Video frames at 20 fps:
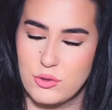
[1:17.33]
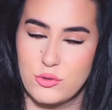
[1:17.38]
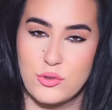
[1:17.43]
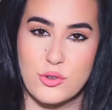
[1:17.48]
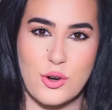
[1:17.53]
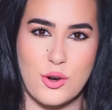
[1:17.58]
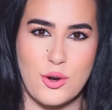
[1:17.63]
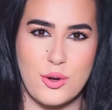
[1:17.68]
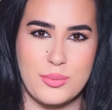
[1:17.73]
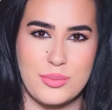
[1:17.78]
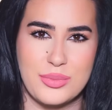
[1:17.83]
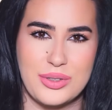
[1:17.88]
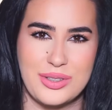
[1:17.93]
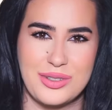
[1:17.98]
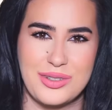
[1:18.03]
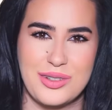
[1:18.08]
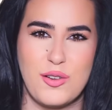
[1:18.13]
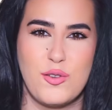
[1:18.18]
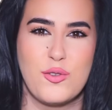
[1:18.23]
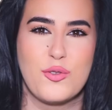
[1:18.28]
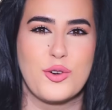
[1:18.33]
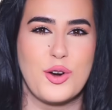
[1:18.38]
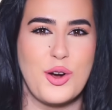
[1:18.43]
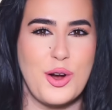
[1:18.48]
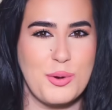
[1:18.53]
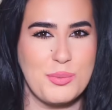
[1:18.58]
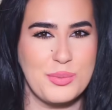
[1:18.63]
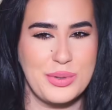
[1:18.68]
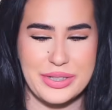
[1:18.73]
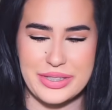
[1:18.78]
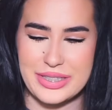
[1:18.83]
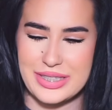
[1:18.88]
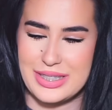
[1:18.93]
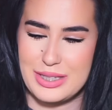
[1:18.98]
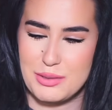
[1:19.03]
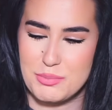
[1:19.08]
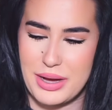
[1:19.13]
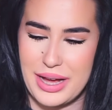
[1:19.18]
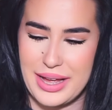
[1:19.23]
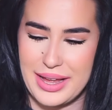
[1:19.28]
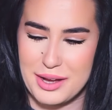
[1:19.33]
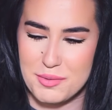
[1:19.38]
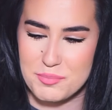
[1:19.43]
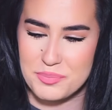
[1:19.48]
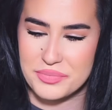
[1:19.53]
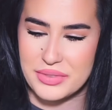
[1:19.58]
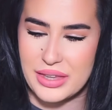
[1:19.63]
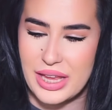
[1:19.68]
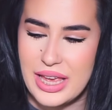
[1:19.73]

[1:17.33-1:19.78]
From Zimaya.